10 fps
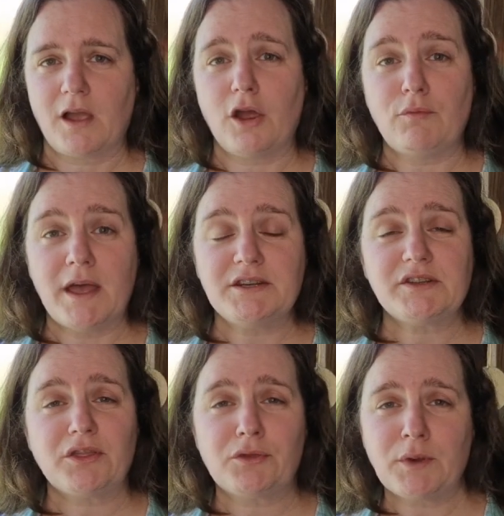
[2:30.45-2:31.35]
I read
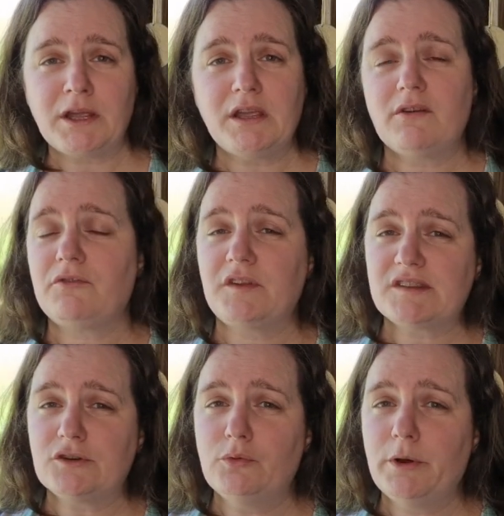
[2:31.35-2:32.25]
three
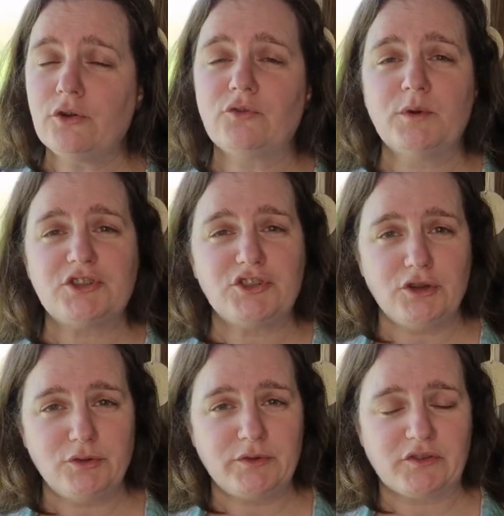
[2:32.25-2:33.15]
physical books, which
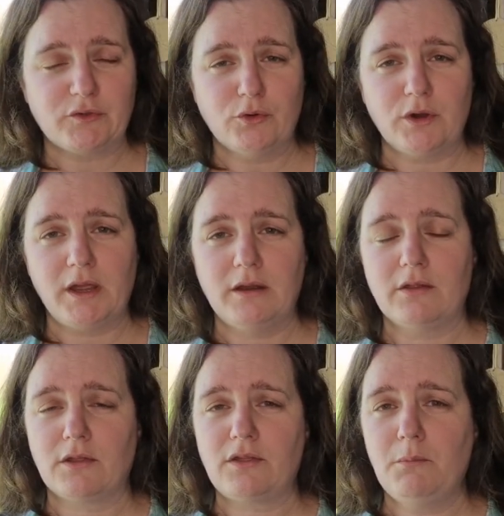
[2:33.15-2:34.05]
you saw
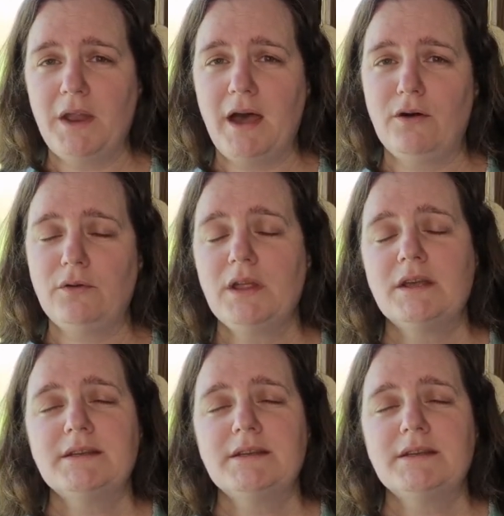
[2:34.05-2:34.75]
in the thumbnail,